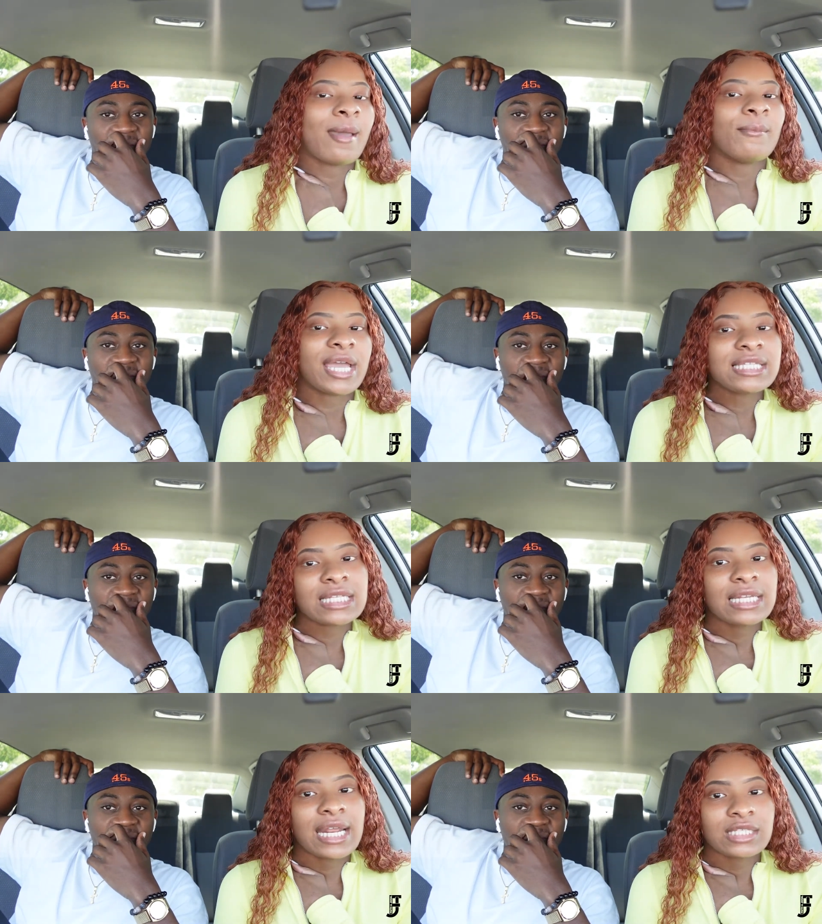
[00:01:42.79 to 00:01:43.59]
Speaker 1: And
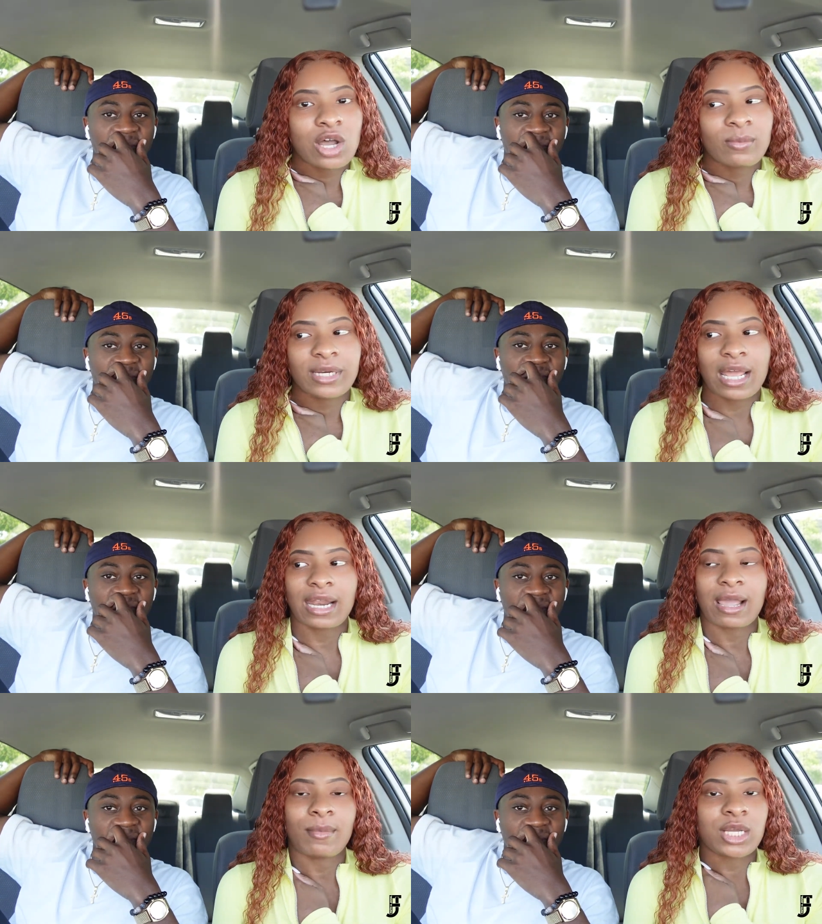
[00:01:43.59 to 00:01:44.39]
basically they told me that
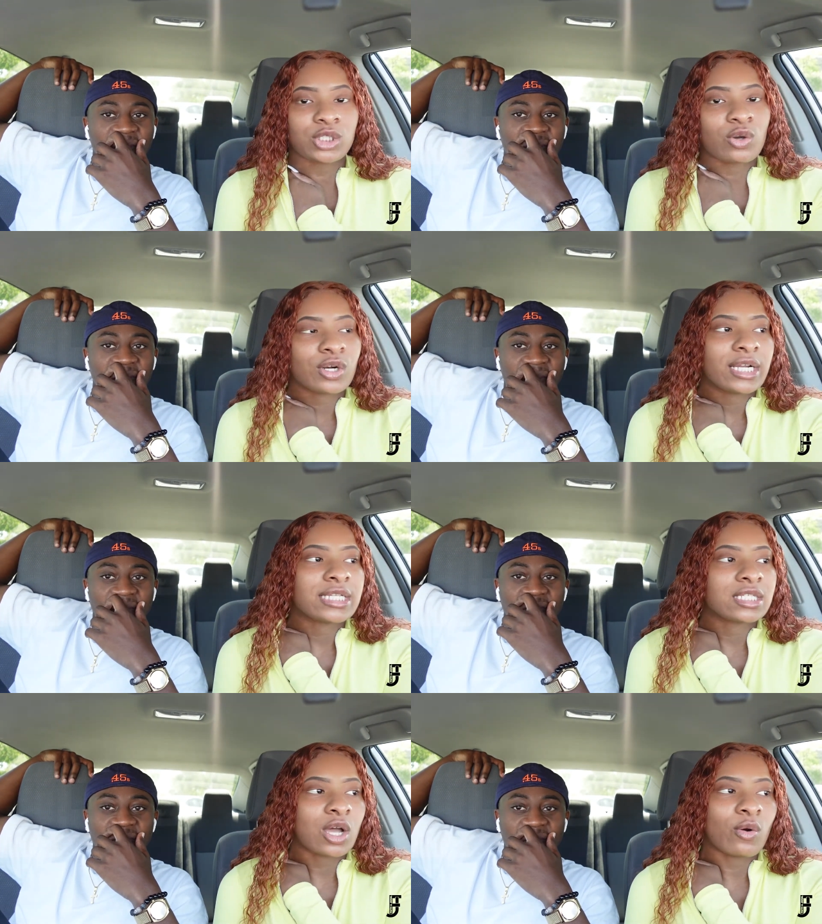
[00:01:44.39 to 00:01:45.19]
like my shoulder
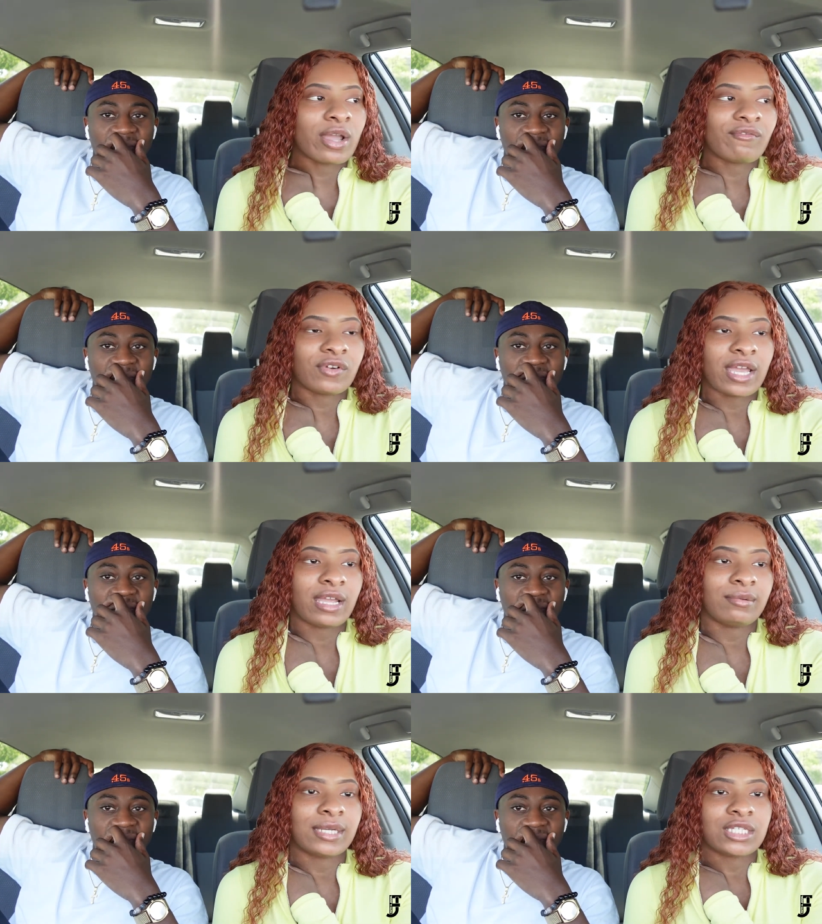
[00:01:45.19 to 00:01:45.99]
is so
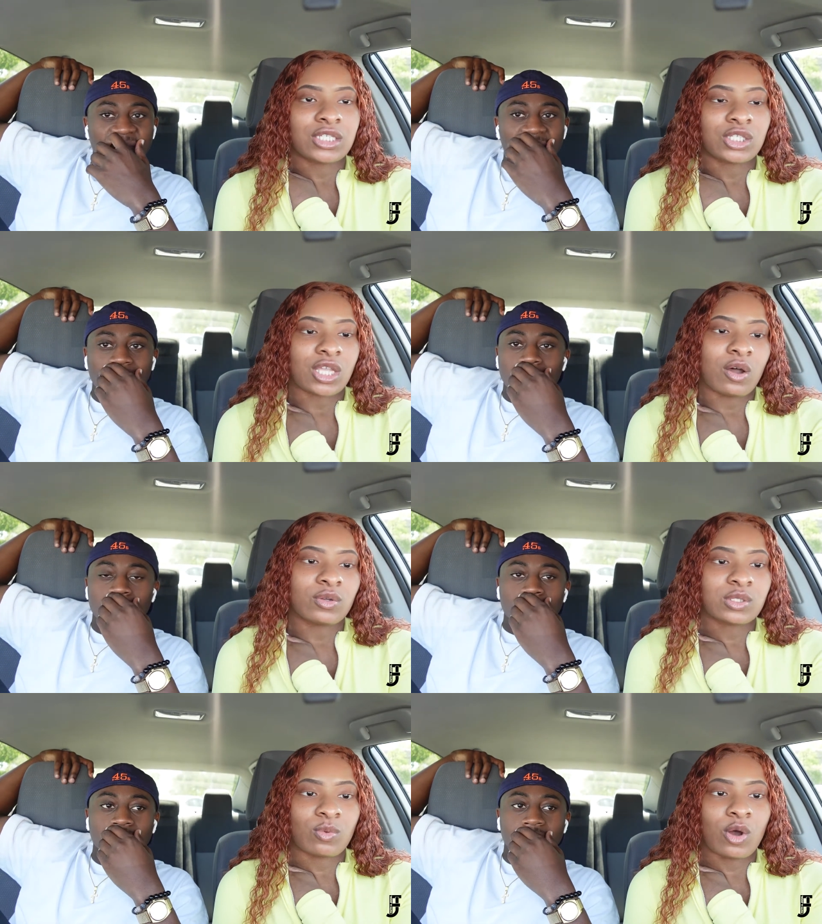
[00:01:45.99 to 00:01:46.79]
inflamed and
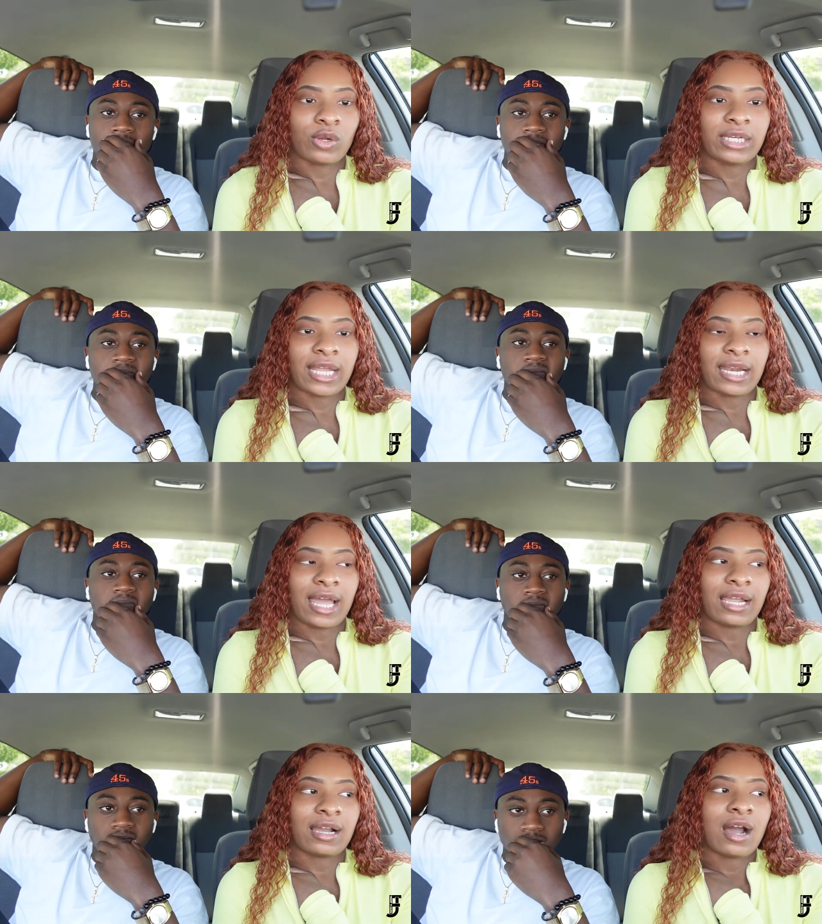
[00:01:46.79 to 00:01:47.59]
so swollen that
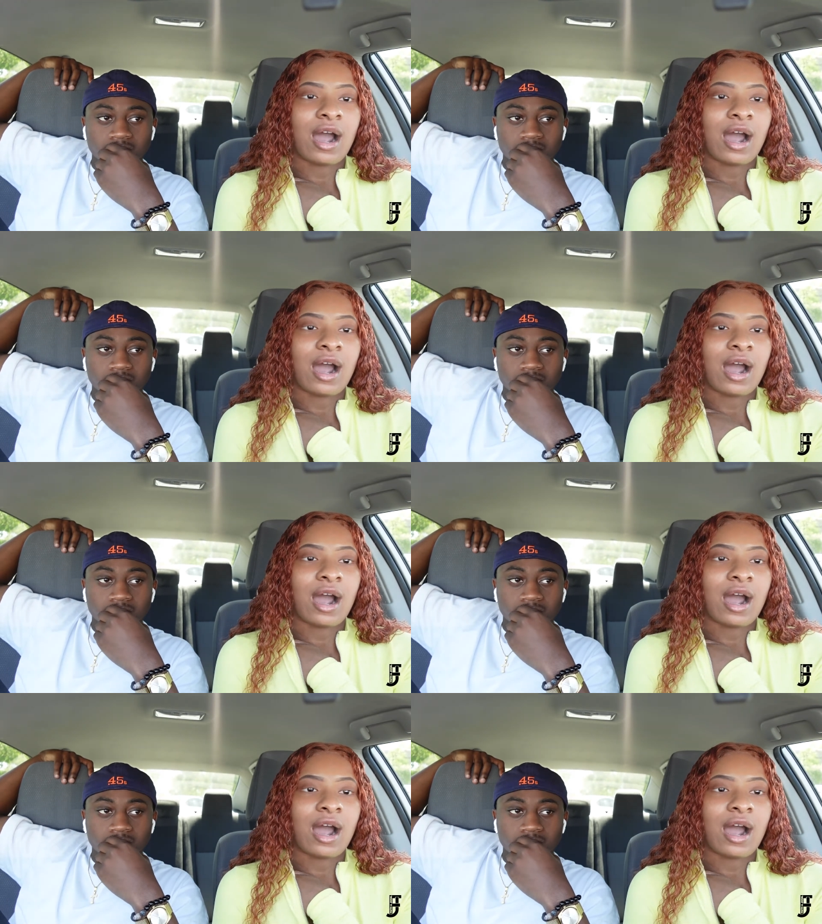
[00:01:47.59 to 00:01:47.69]
like